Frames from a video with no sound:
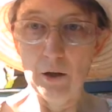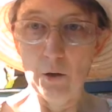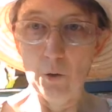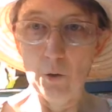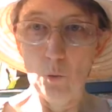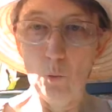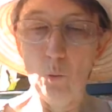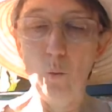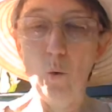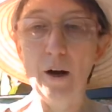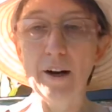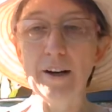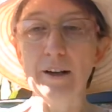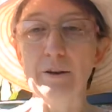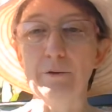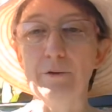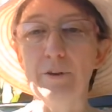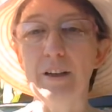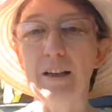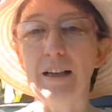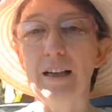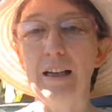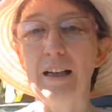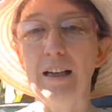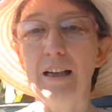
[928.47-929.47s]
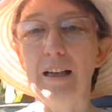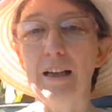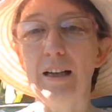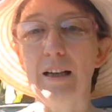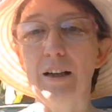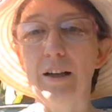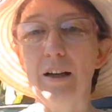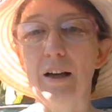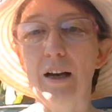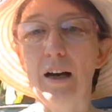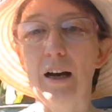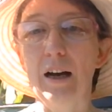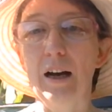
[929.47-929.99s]
One of the
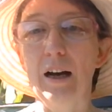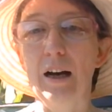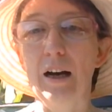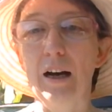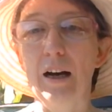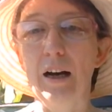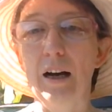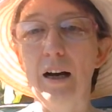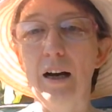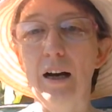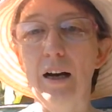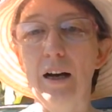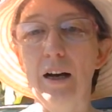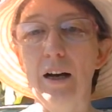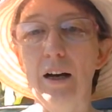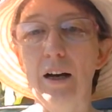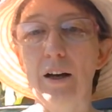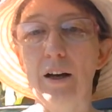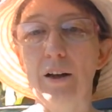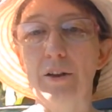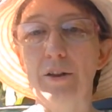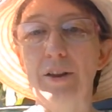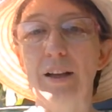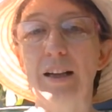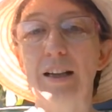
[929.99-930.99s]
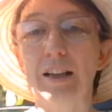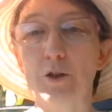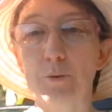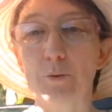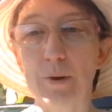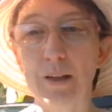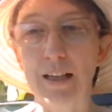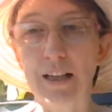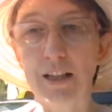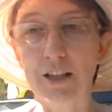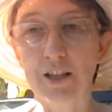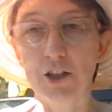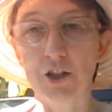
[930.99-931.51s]
things we
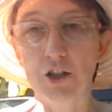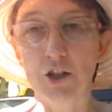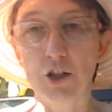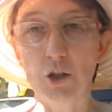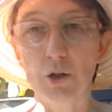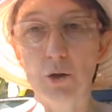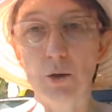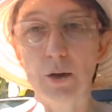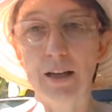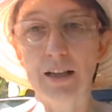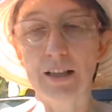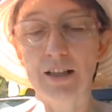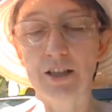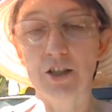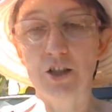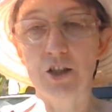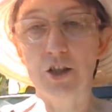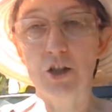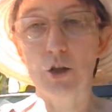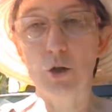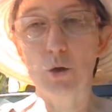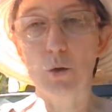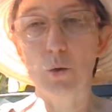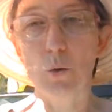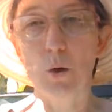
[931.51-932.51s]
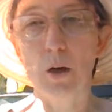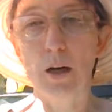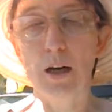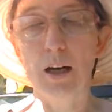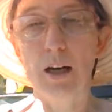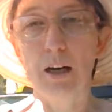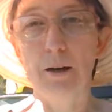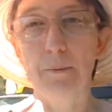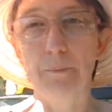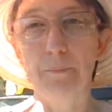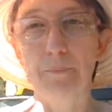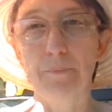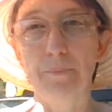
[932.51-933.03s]
need to do is to
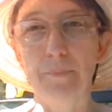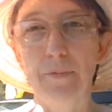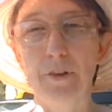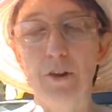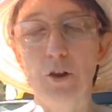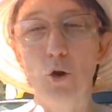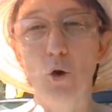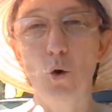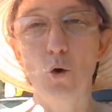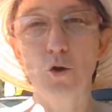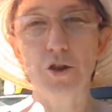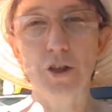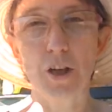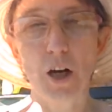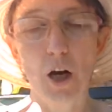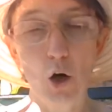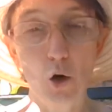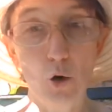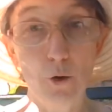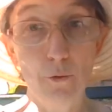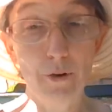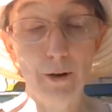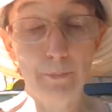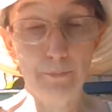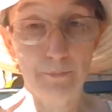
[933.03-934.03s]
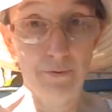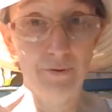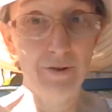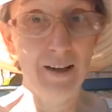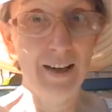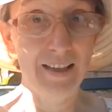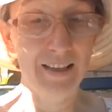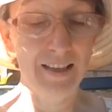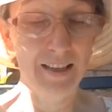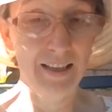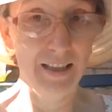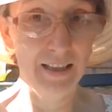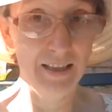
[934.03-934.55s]
not
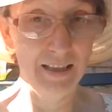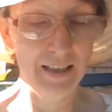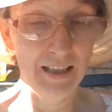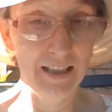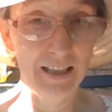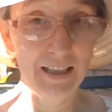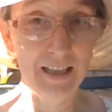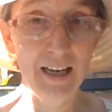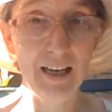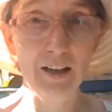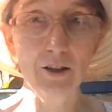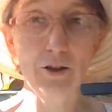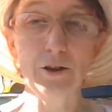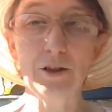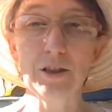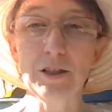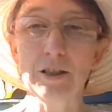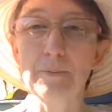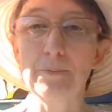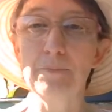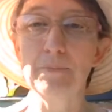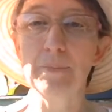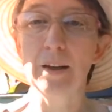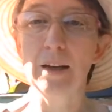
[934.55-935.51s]
overpress details.